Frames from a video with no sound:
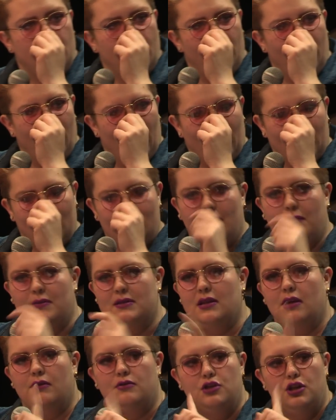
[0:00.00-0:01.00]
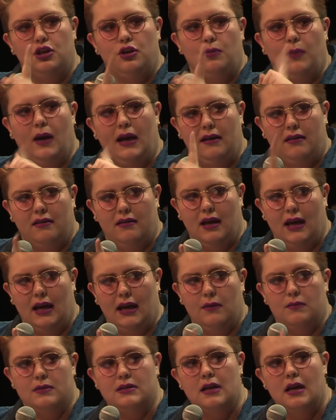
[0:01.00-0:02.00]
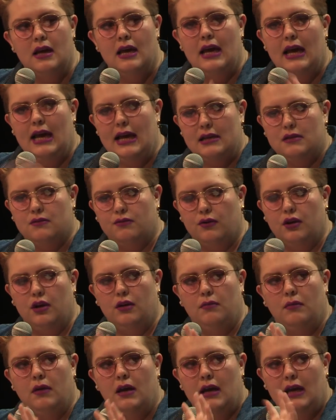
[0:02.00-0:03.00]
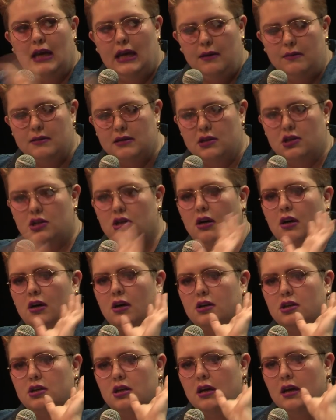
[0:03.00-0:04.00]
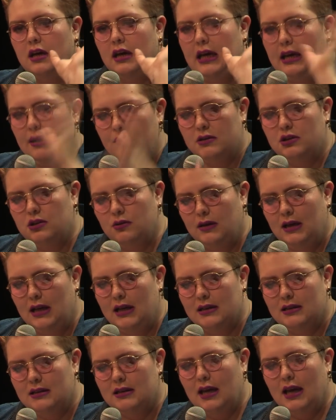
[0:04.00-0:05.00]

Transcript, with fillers: no like there was no two-way thing it was mm-hmm. his room he was in charge he was doing his